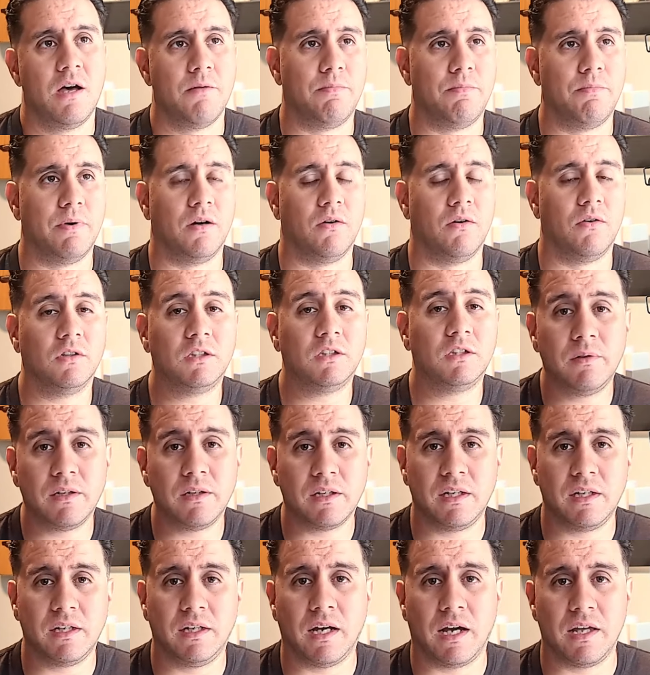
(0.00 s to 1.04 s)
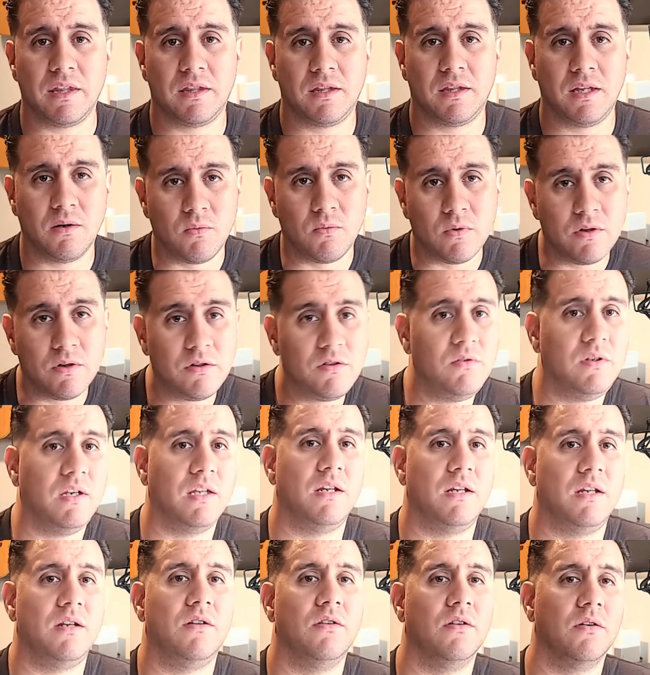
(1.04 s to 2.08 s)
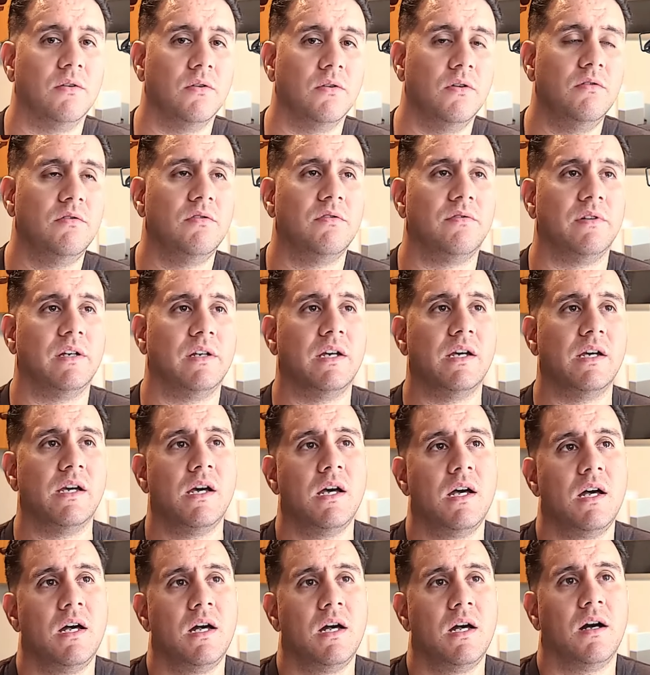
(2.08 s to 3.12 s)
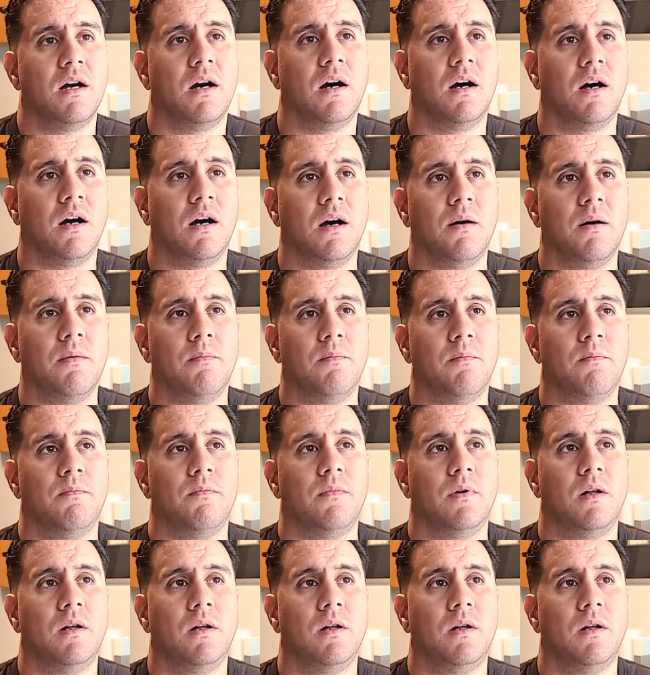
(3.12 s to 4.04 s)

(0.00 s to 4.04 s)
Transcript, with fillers: But ultimately, I think once you get into the groove of it, um,